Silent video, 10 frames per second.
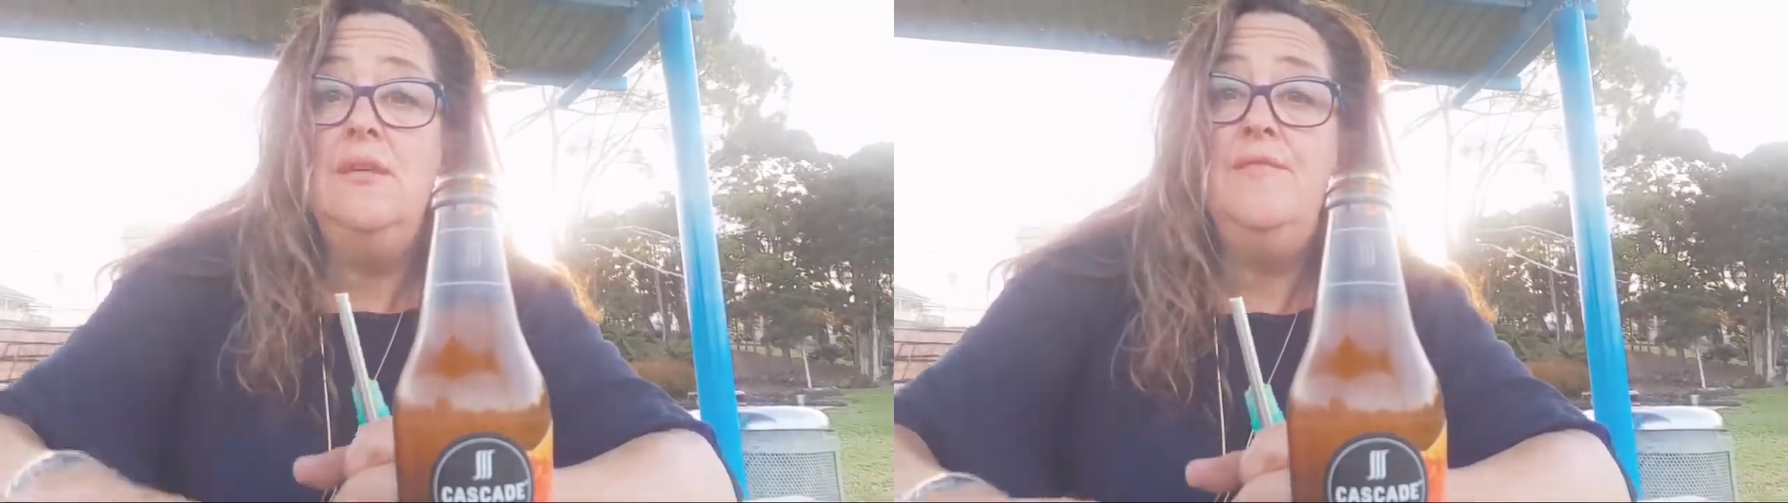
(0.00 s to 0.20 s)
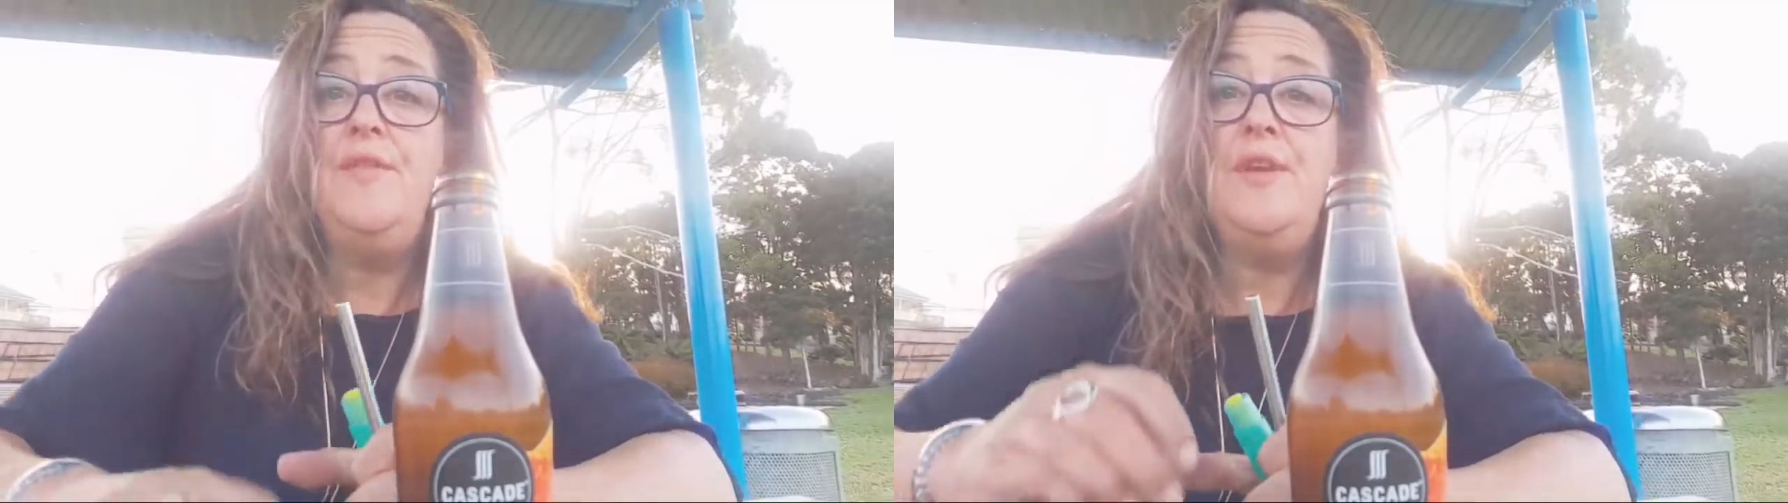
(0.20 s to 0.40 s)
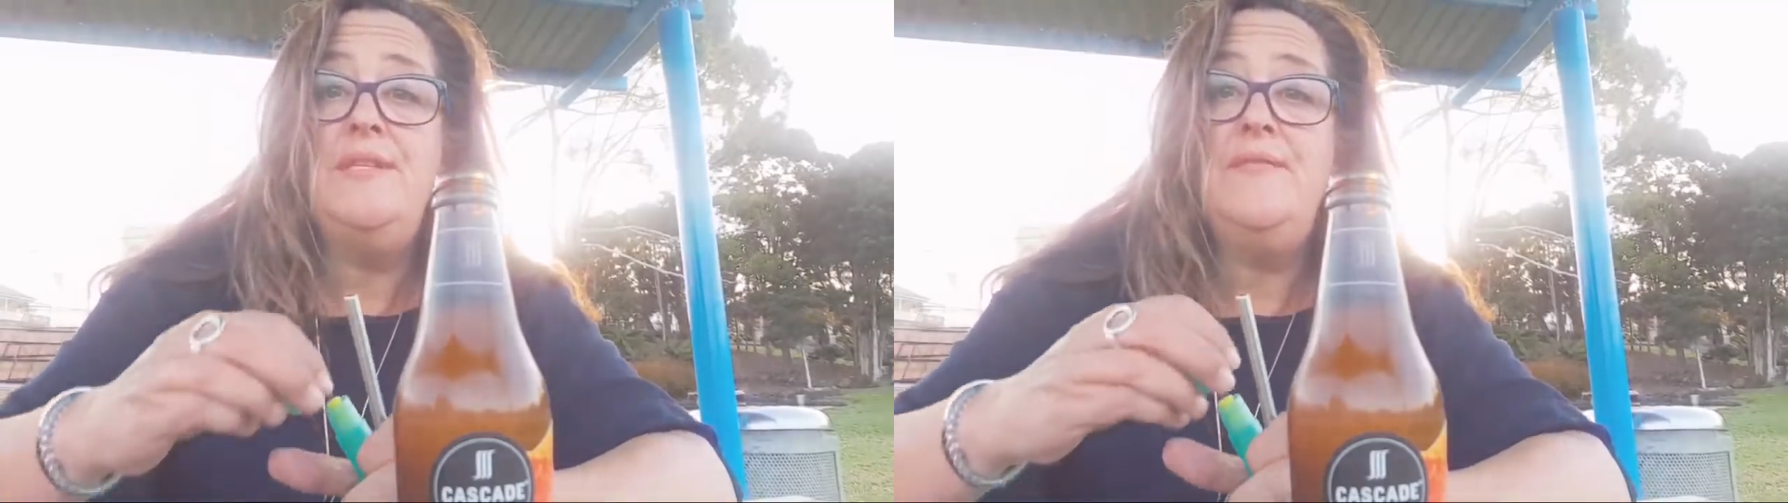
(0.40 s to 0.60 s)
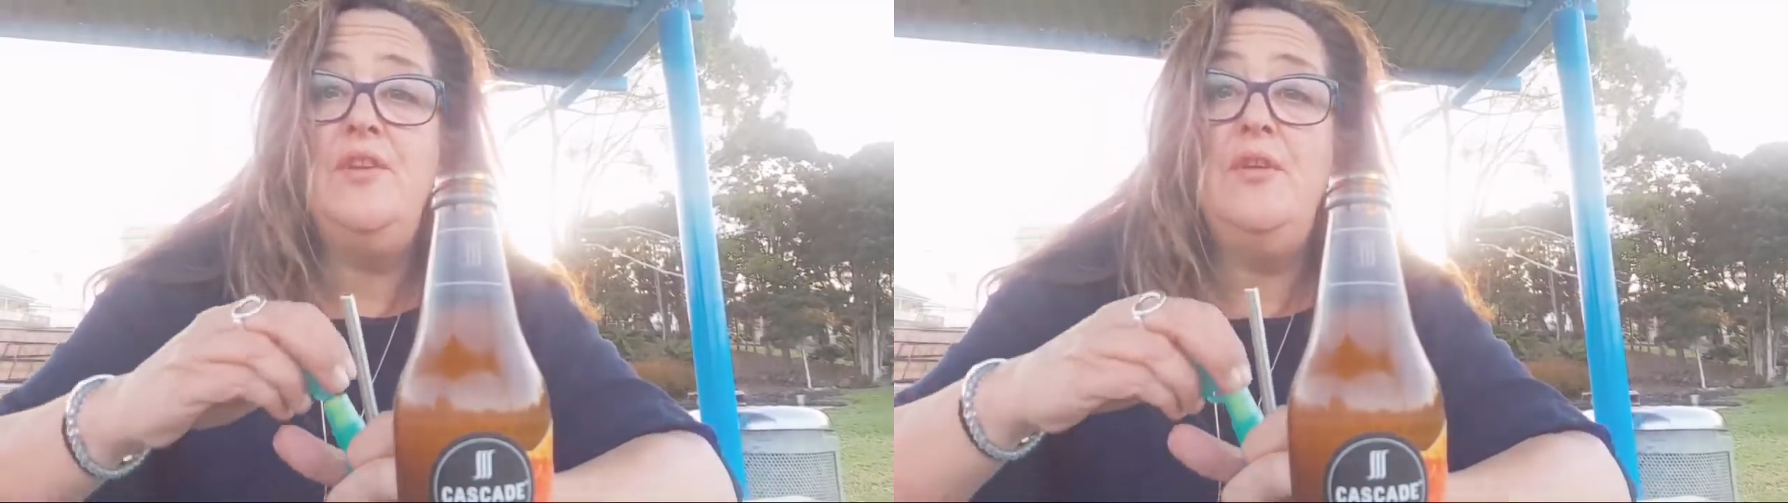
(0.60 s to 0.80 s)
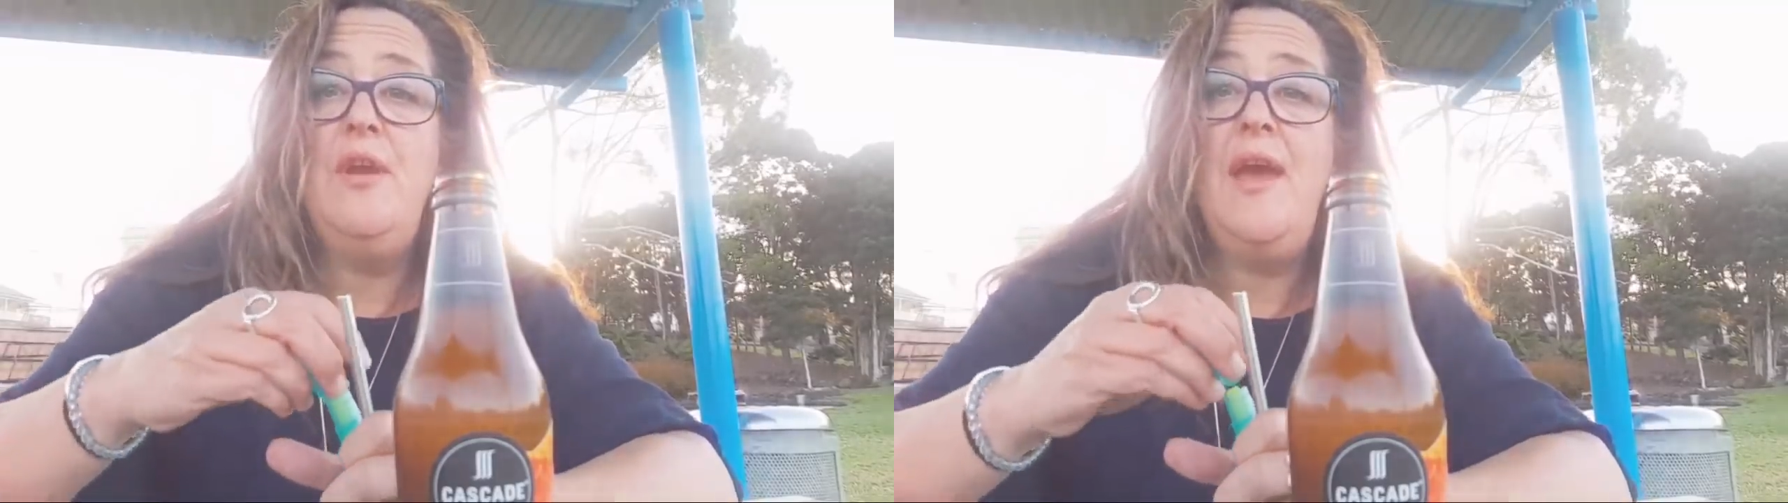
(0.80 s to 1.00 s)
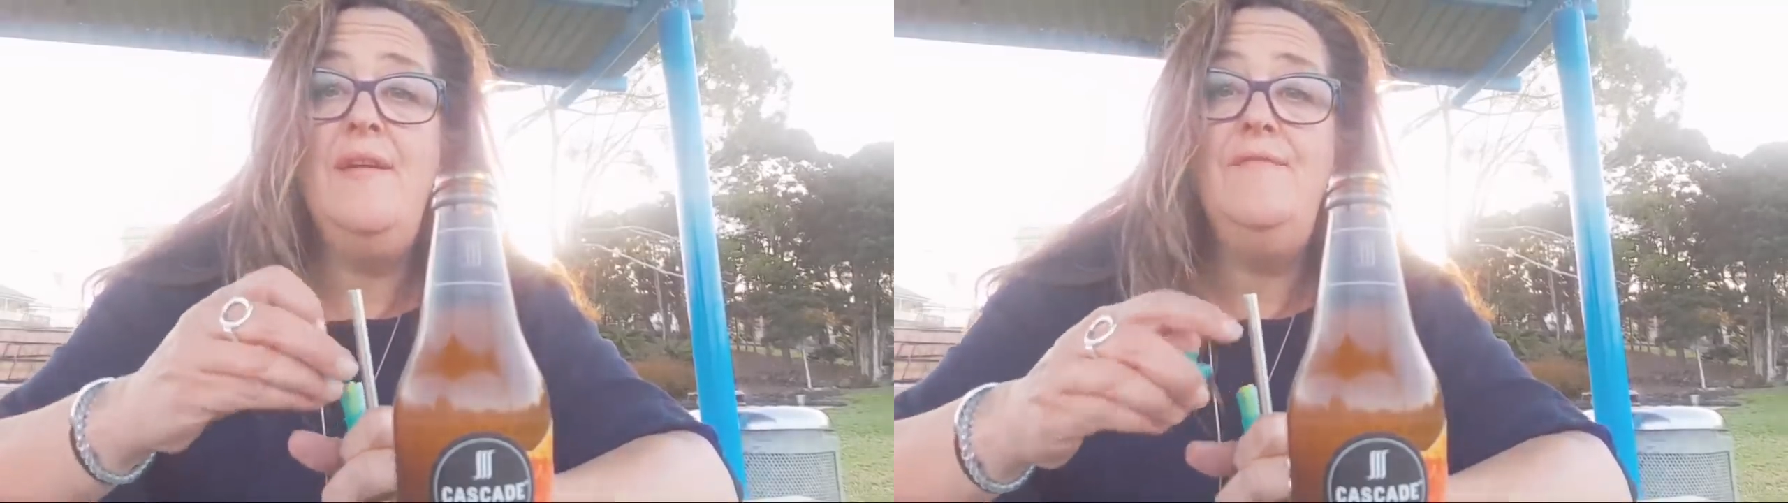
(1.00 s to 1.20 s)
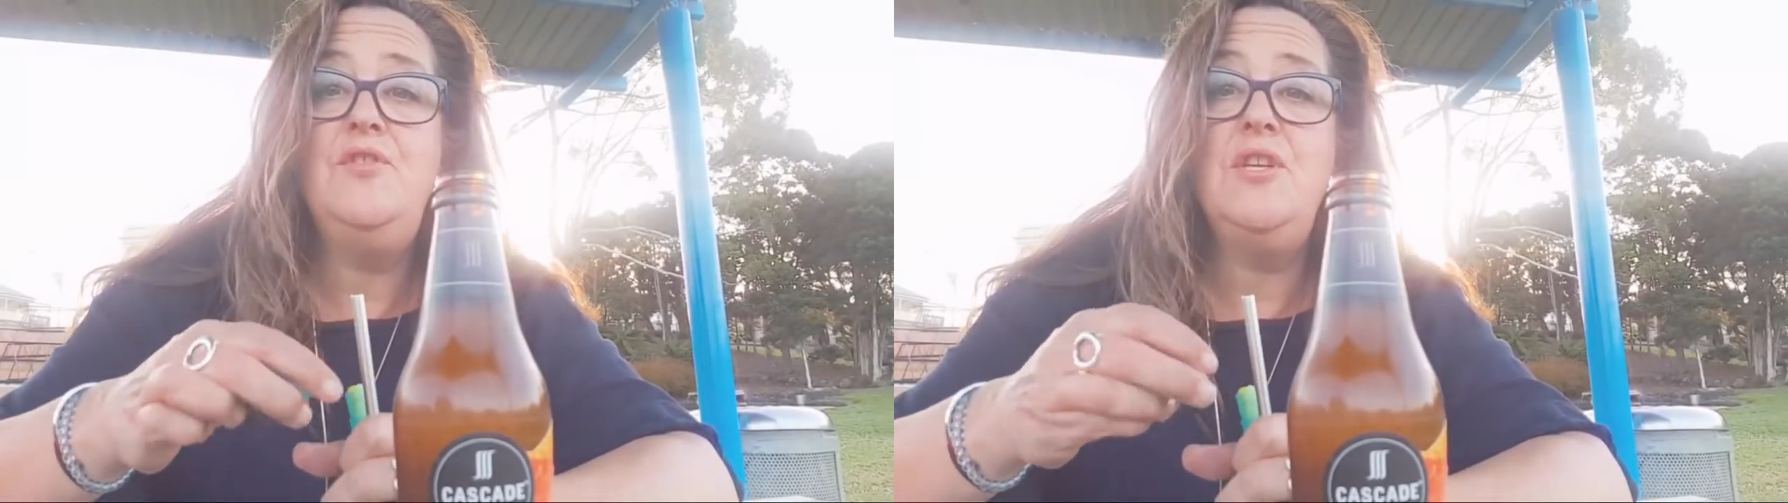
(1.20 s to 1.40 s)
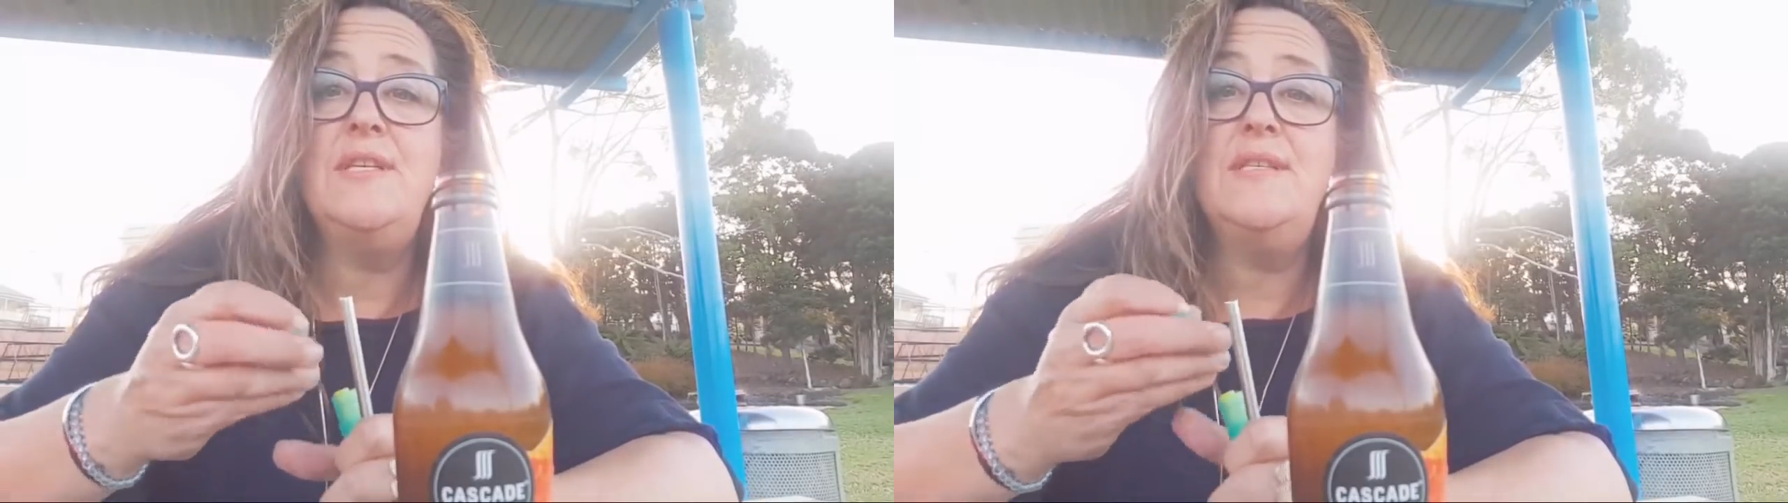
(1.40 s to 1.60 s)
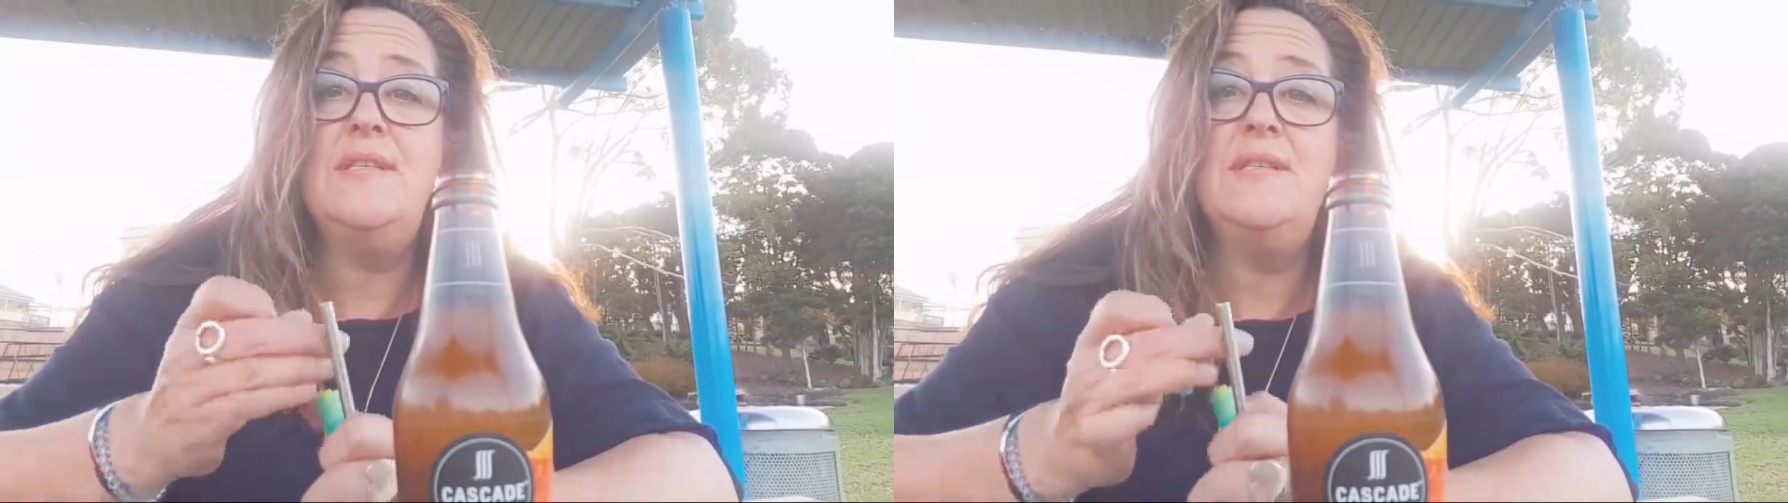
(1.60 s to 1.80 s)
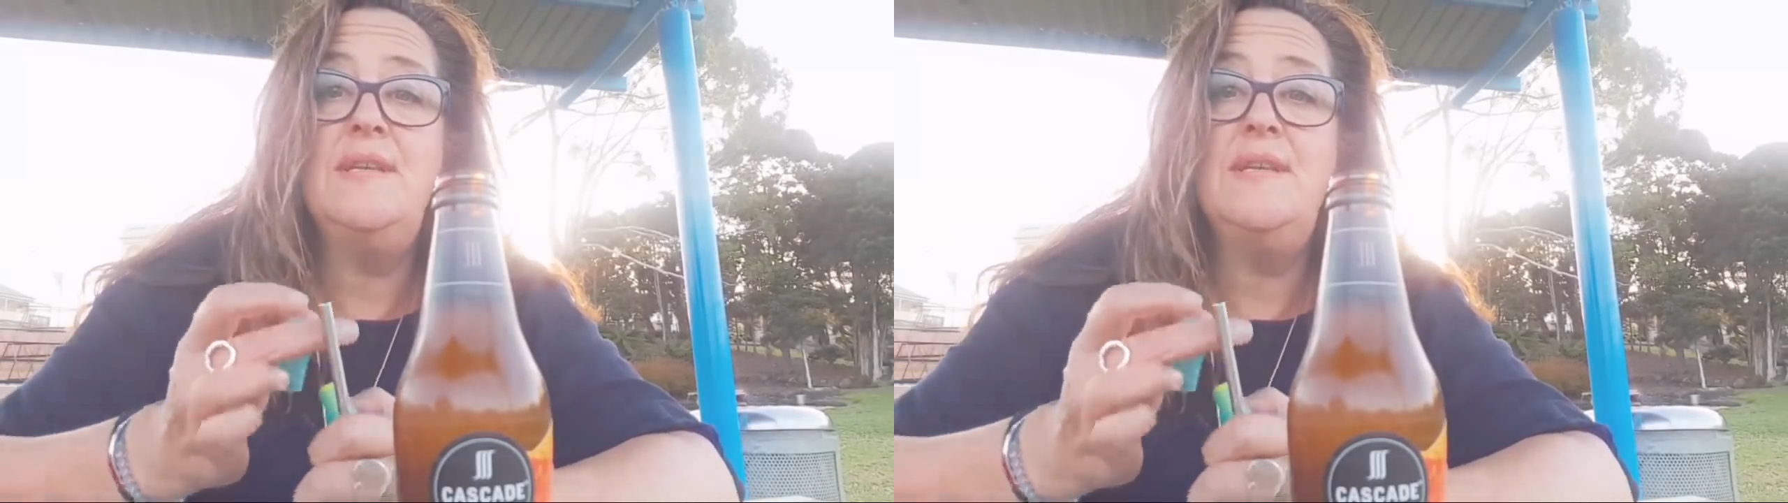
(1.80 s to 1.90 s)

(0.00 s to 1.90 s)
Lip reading: For those of you who have just,